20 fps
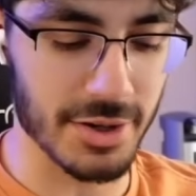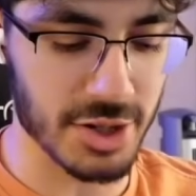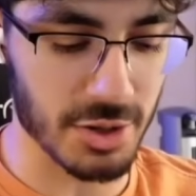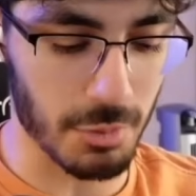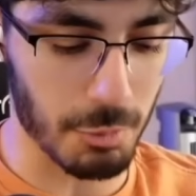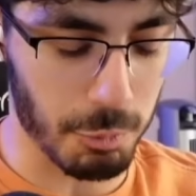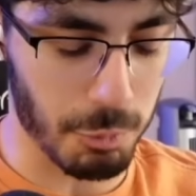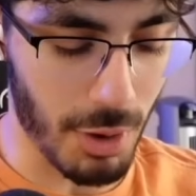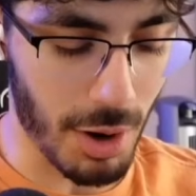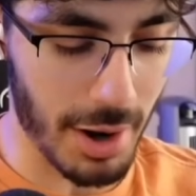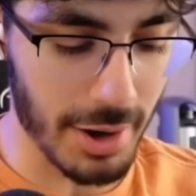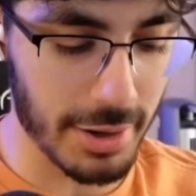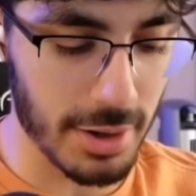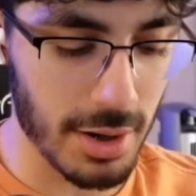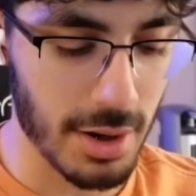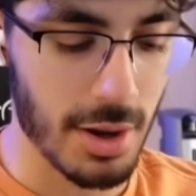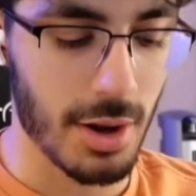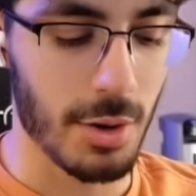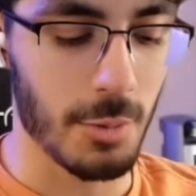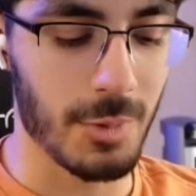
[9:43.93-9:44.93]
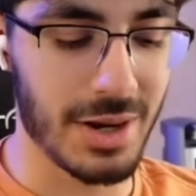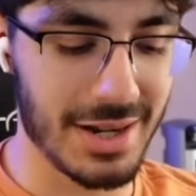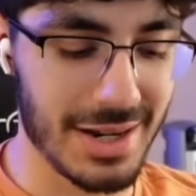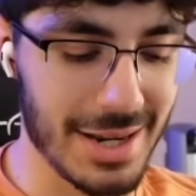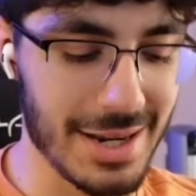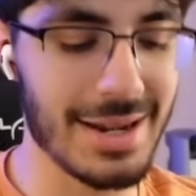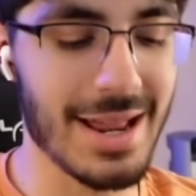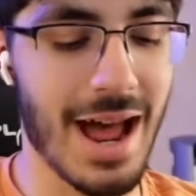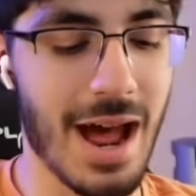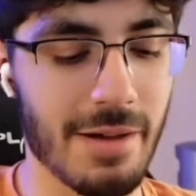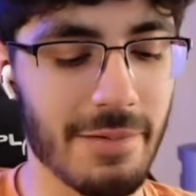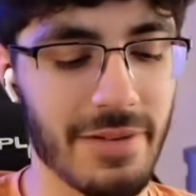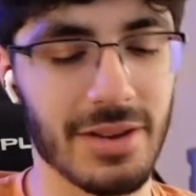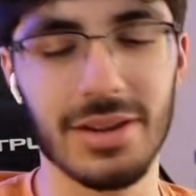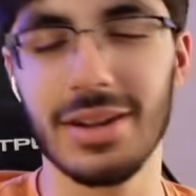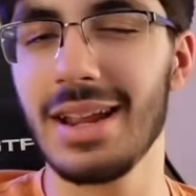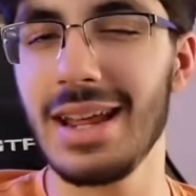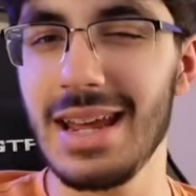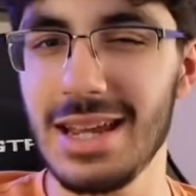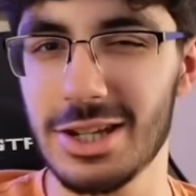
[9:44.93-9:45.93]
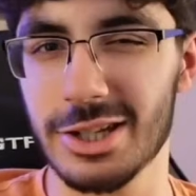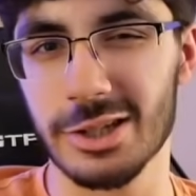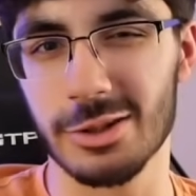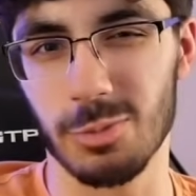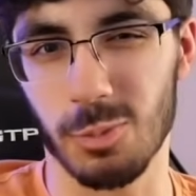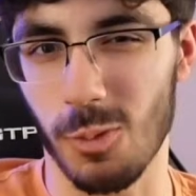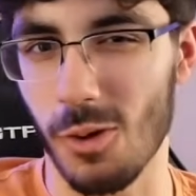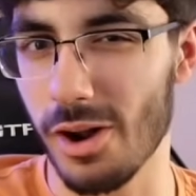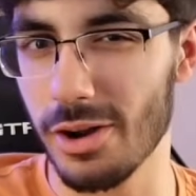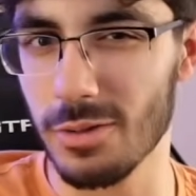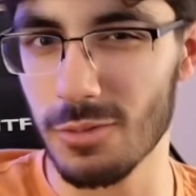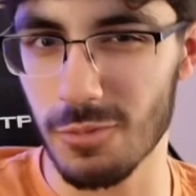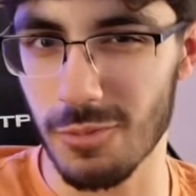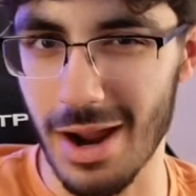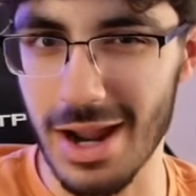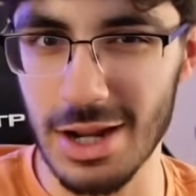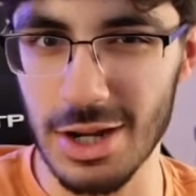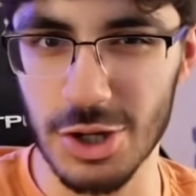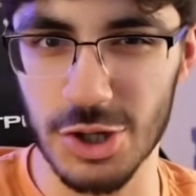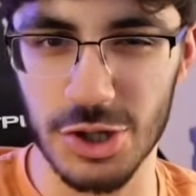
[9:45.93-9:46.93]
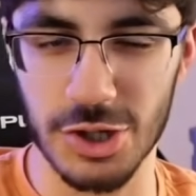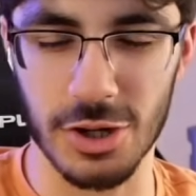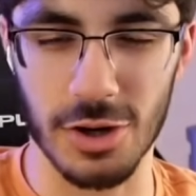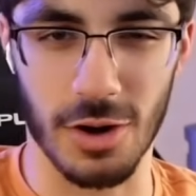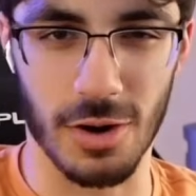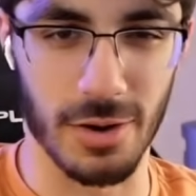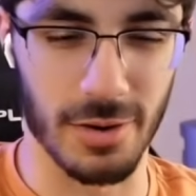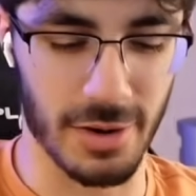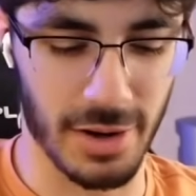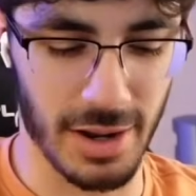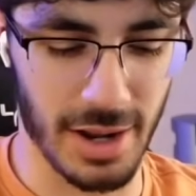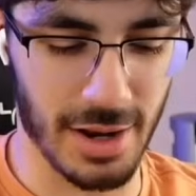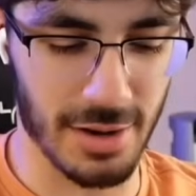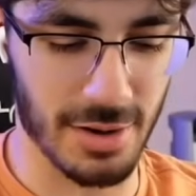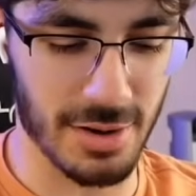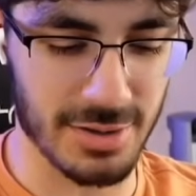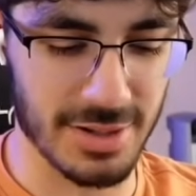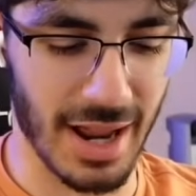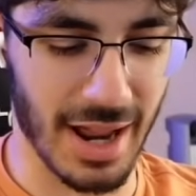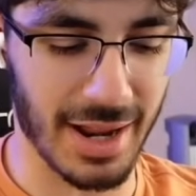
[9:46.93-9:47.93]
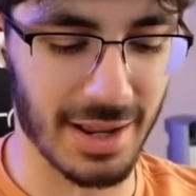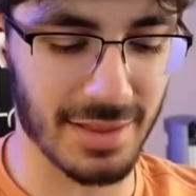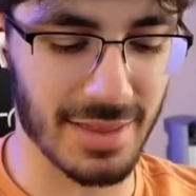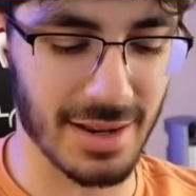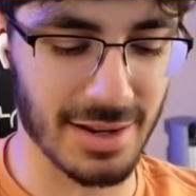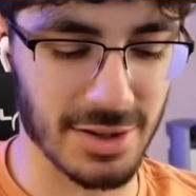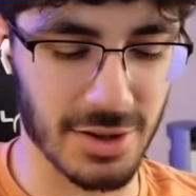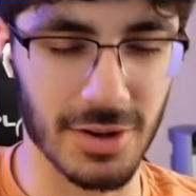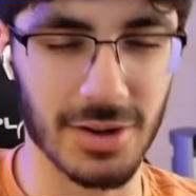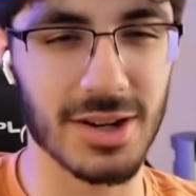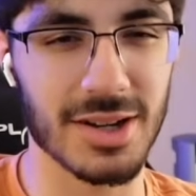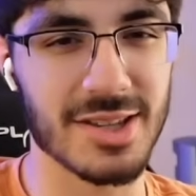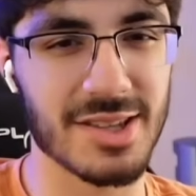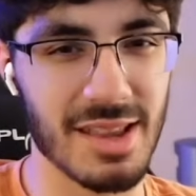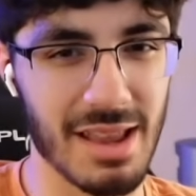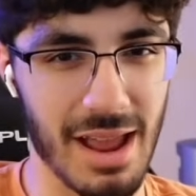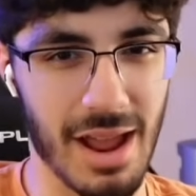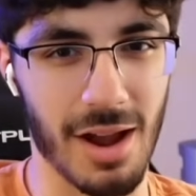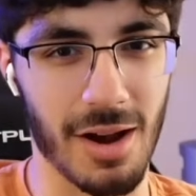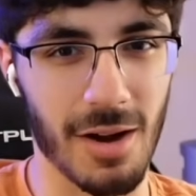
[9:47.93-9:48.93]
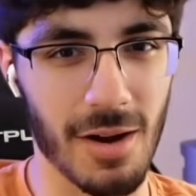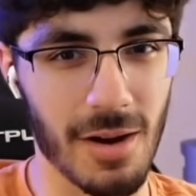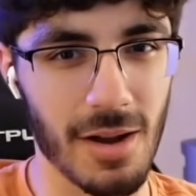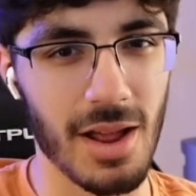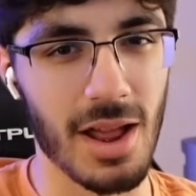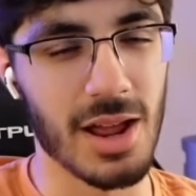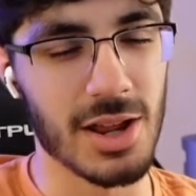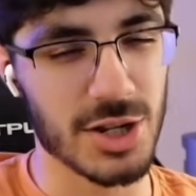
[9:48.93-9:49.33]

So 1, we need to have at least 1 ranged card in our deck that targets the air